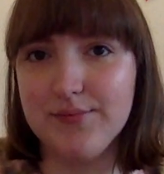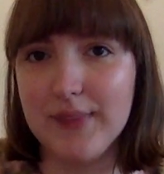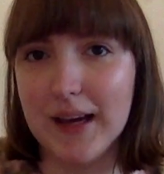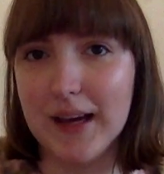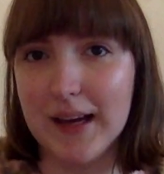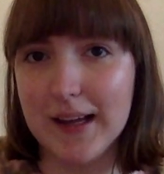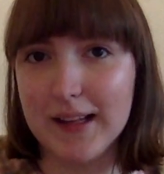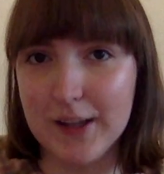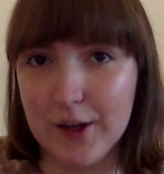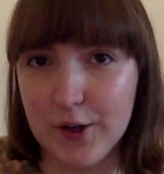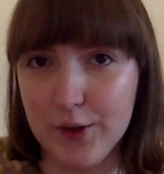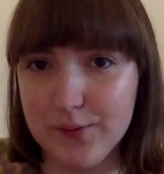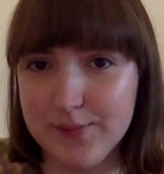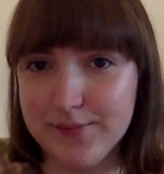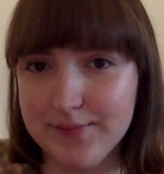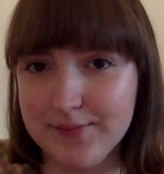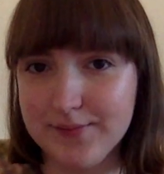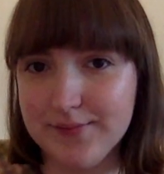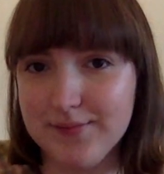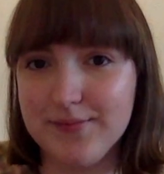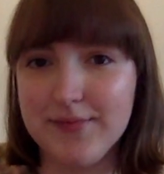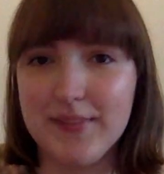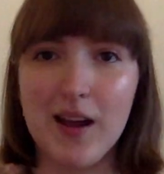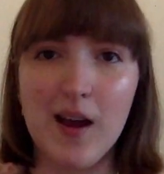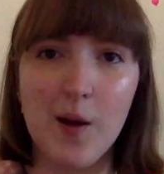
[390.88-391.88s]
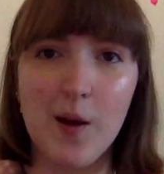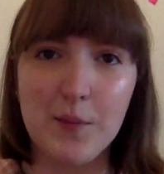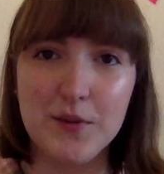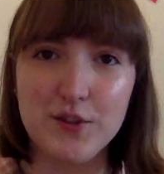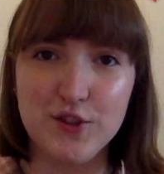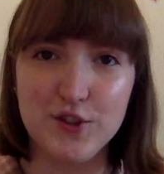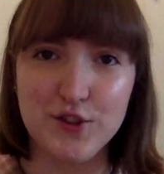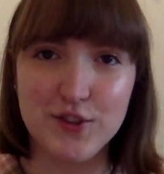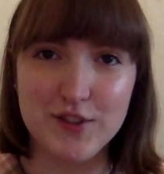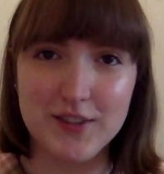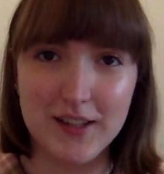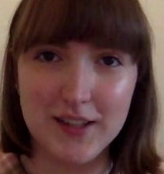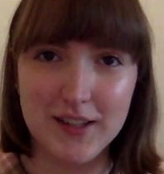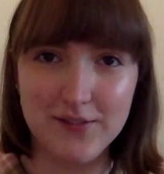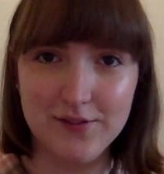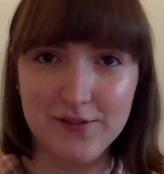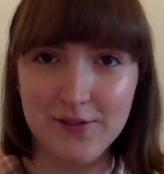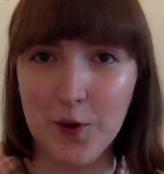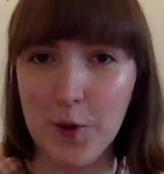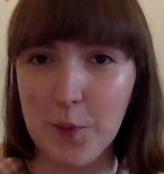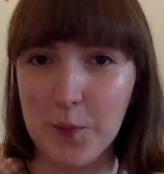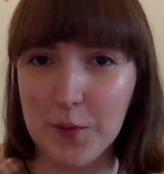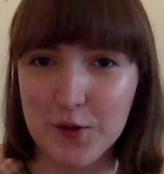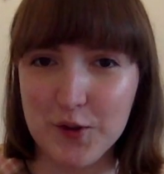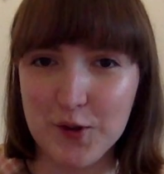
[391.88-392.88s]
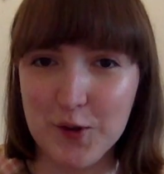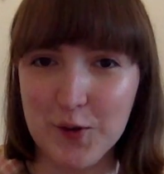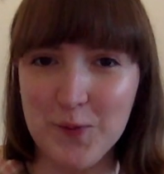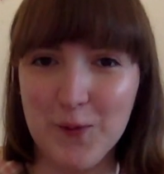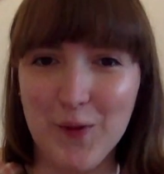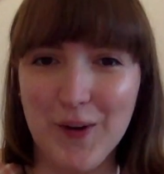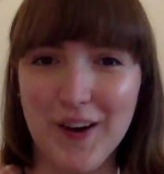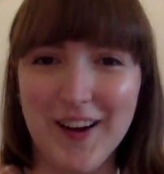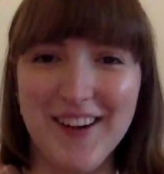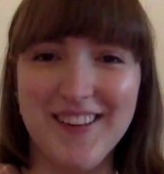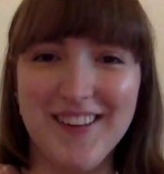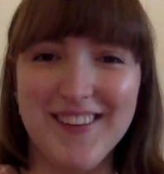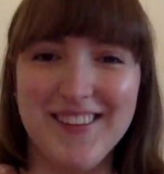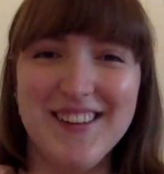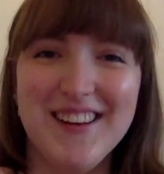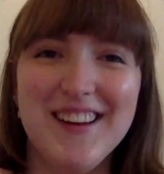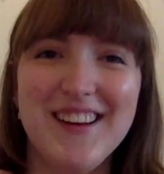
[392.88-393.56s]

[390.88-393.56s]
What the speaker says: Hello, happy Tuesday. Hope you're doing well.